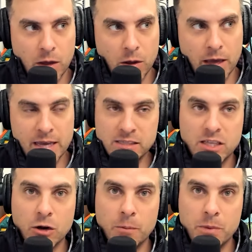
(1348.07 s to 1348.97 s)
Is
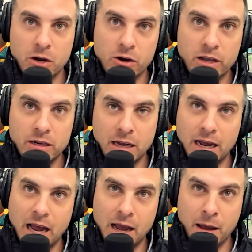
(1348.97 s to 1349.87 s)
there a period?
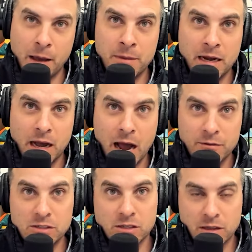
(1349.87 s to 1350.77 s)
I mean,
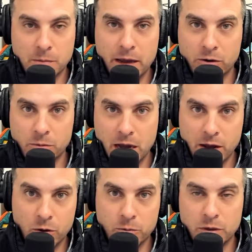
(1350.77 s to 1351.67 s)
obviously the
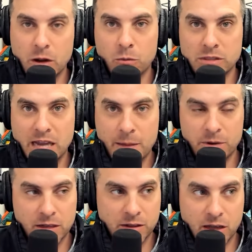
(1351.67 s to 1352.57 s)
microbiome and what's
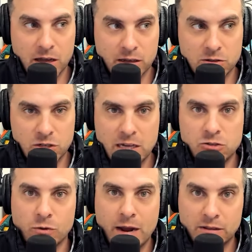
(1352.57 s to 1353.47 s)
happening in the gut can
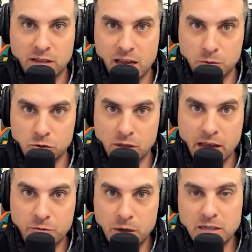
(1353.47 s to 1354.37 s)
change throughout the animal's
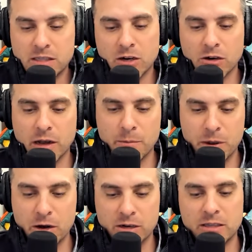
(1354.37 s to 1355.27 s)
life, but is there a
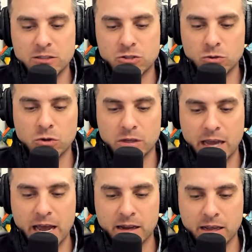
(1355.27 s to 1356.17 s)
period that you look
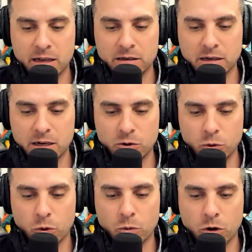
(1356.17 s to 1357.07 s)
at in
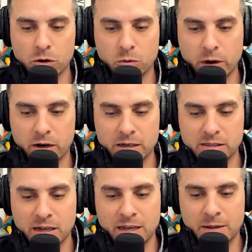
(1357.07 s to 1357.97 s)
your work where
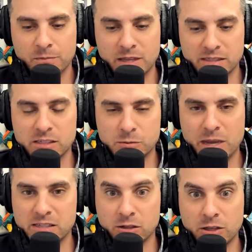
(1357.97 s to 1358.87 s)
it's, this is
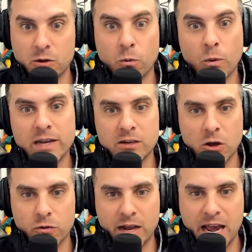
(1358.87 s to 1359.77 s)
basically the
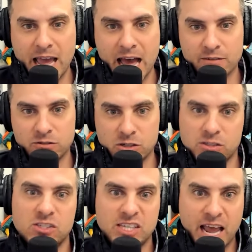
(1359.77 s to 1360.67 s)
window that I have to
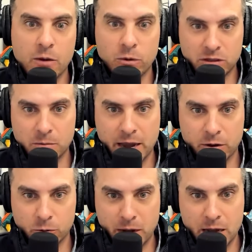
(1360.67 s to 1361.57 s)
set what the
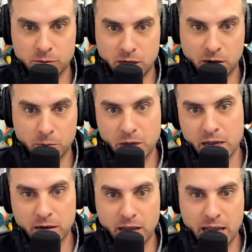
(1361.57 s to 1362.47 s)
microbiome is going to
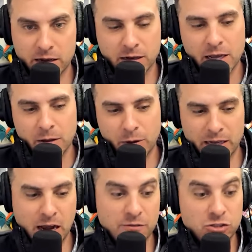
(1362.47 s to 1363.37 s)
be, and
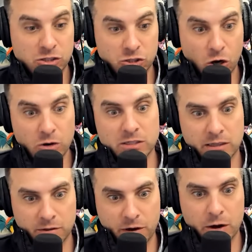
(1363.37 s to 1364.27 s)
it obviously starts
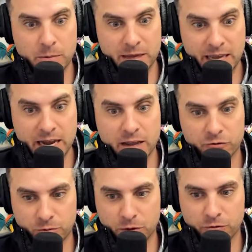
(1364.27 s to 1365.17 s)
at the very
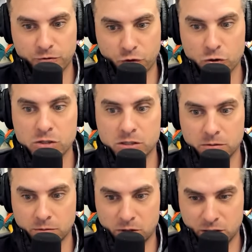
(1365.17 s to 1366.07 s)
beginning from the first
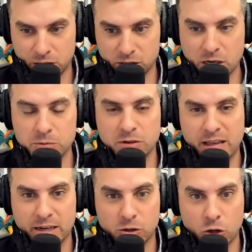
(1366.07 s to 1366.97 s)
consumption of
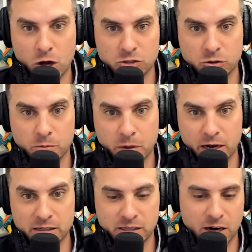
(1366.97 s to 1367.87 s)
that colostrum,
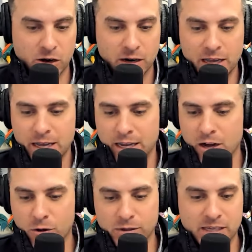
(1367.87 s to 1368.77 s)
but is there,
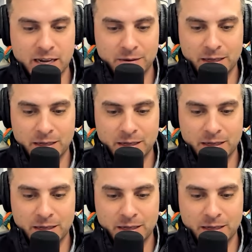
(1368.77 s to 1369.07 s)
is it